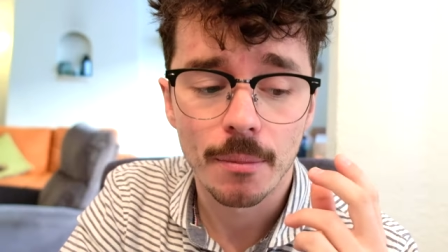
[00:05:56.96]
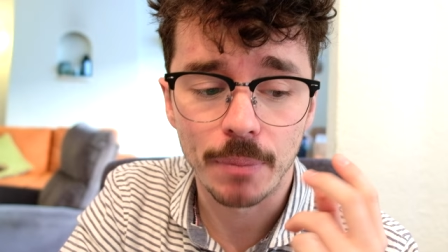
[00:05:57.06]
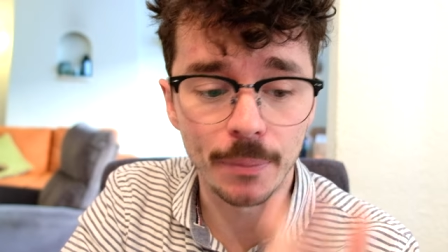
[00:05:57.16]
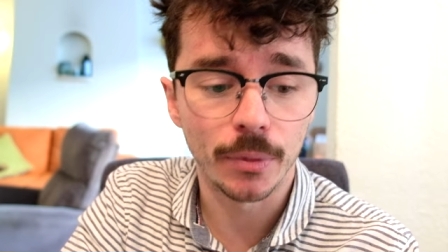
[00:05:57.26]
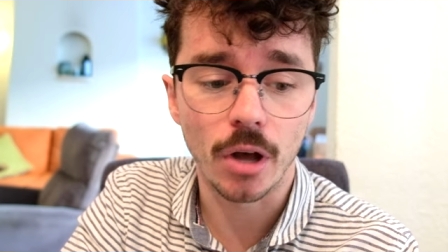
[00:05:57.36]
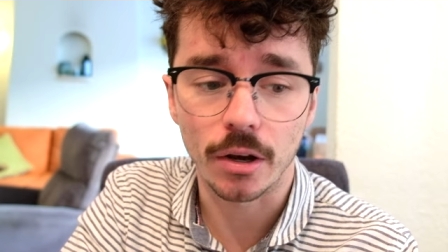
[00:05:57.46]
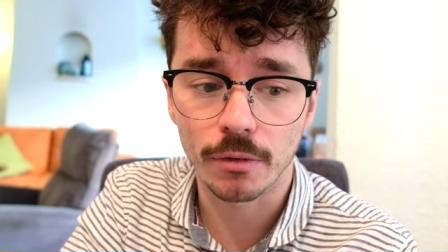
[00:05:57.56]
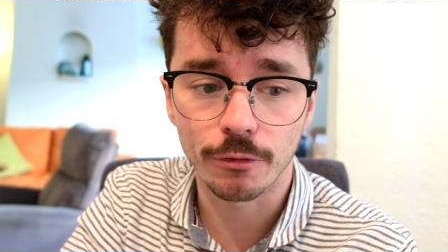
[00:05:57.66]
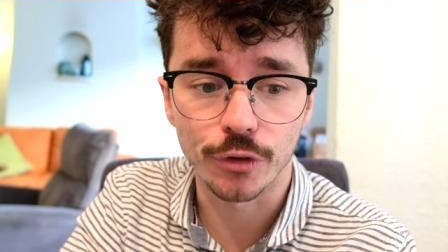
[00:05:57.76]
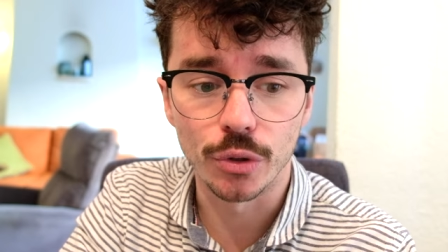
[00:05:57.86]
people got
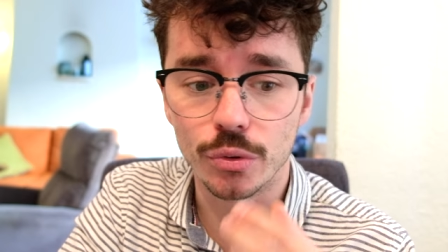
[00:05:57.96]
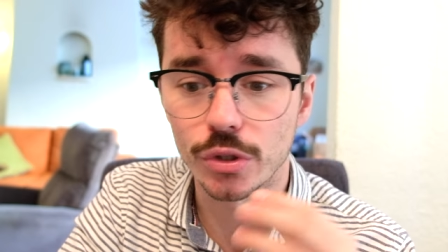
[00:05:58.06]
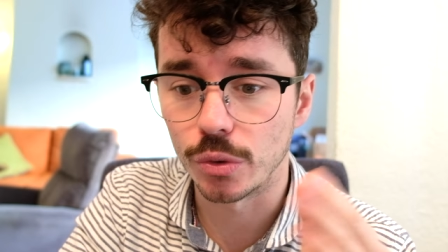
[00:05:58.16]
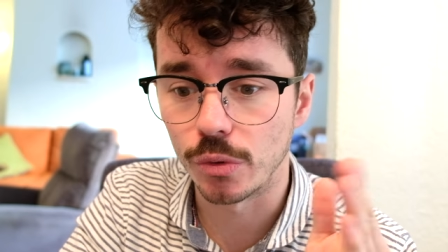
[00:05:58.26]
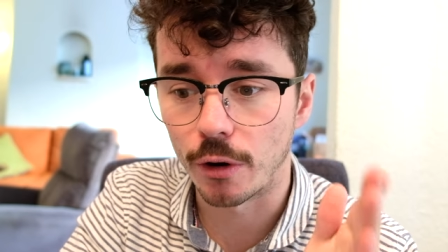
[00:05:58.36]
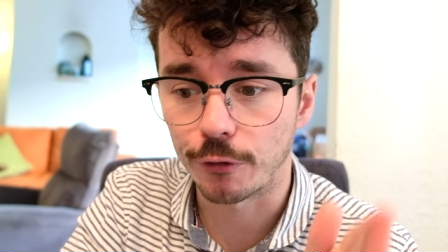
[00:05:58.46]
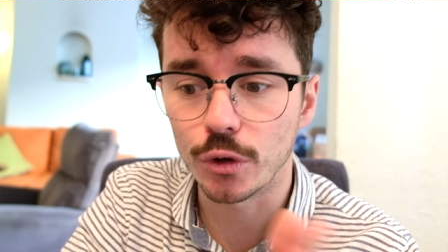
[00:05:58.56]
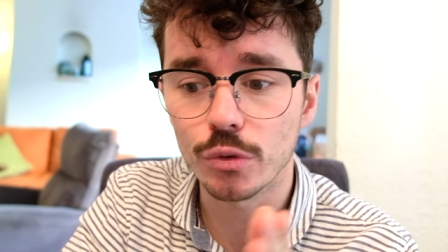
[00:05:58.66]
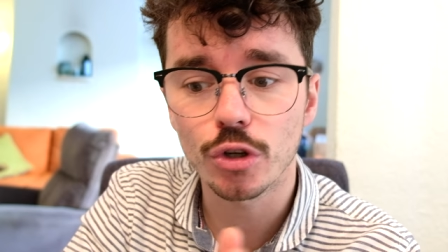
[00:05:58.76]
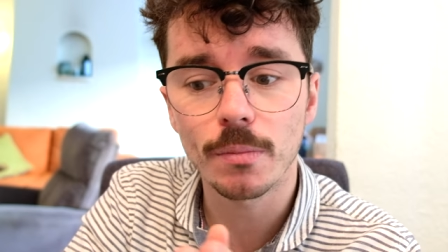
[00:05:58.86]
confused, there were a few
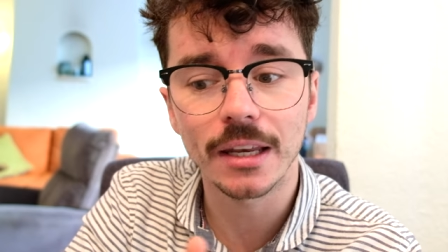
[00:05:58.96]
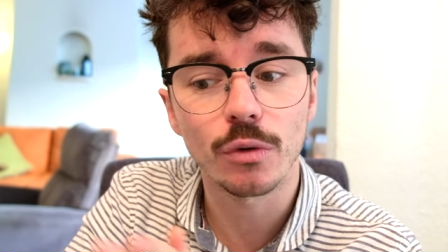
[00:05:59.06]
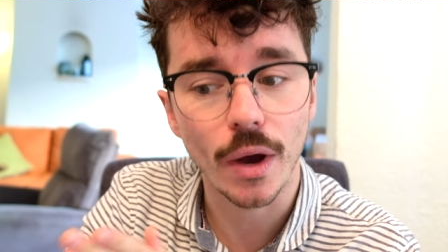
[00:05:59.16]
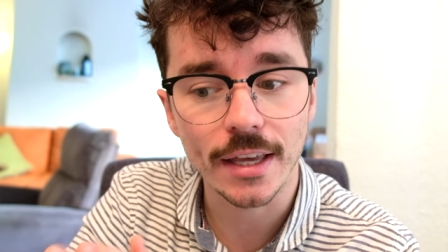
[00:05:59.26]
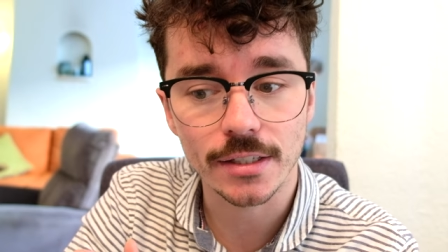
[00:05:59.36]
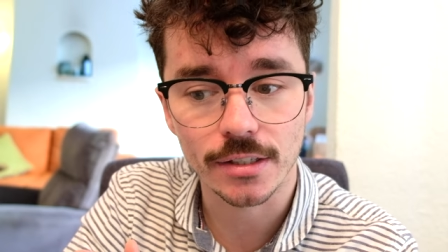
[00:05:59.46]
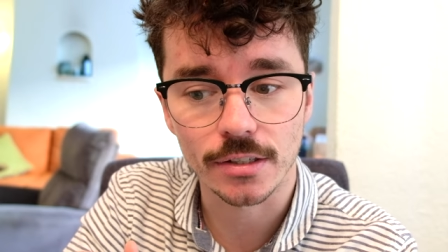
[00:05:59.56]
too many ways to